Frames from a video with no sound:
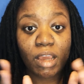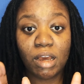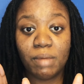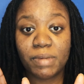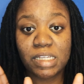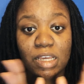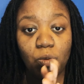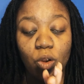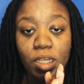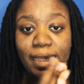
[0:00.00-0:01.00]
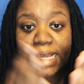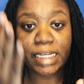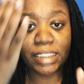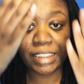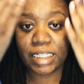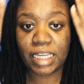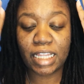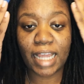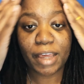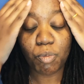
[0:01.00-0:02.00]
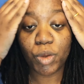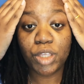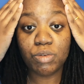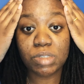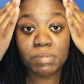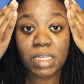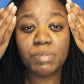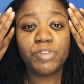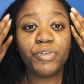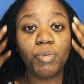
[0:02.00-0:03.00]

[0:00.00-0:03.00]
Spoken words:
Because at work, like I couldn't get, like sometimes